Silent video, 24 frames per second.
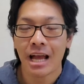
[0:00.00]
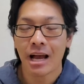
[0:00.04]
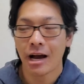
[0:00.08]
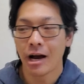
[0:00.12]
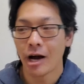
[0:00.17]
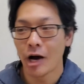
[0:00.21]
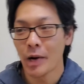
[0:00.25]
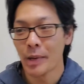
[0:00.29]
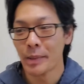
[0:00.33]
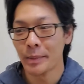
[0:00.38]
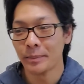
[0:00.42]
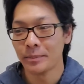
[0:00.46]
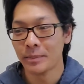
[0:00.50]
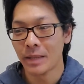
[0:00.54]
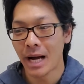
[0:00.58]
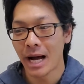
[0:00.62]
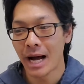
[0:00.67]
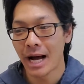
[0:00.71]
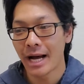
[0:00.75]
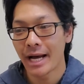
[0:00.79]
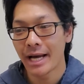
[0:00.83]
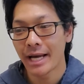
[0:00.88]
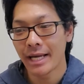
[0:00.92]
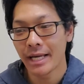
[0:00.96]

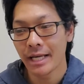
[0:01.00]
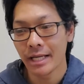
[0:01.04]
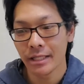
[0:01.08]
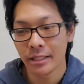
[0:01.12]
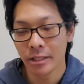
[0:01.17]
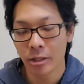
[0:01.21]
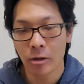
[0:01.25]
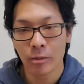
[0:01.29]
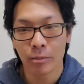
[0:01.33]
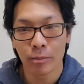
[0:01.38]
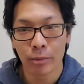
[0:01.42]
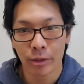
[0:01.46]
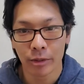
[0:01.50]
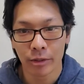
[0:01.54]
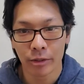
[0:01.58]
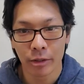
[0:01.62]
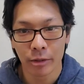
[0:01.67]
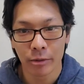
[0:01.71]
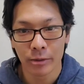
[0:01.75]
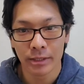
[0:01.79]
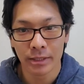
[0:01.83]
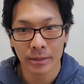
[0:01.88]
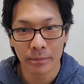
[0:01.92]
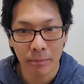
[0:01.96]
I don't put
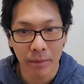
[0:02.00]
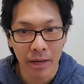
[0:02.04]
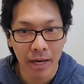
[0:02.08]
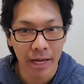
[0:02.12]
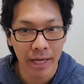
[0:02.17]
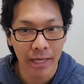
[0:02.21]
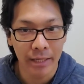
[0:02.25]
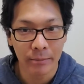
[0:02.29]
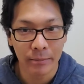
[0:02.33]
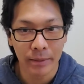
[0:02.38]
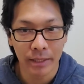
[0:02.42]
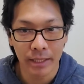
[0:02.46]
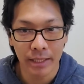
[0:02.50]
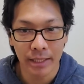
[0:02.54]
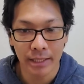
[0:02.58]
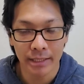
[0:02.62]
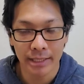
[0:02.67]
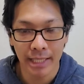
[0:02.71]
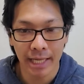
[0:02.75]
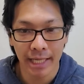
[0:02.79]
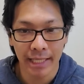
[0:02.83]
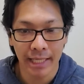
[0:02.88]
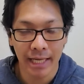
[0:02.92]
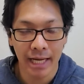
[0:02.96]
those in mine because
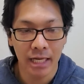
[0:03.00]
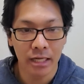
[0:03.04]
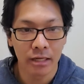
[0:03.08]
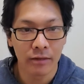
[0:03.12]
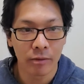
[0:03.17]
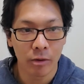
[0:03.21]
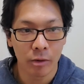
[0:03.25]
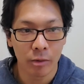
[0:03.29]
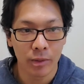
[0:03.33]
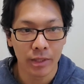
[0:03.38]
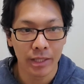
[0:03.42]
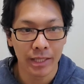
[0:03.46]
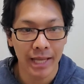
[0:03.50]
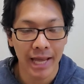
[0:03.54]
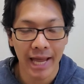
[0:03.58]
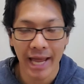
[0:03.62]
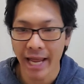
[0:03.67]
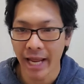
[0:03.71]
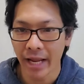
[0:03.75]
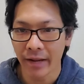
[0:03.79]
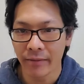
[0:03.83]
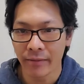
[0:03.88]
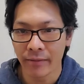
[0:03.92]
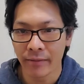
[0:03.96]
I kind of already
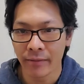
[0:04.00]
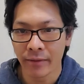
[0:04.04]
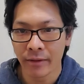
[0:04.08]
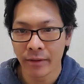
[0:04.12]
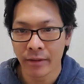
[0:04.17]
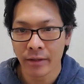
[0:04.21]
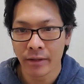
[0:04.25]
have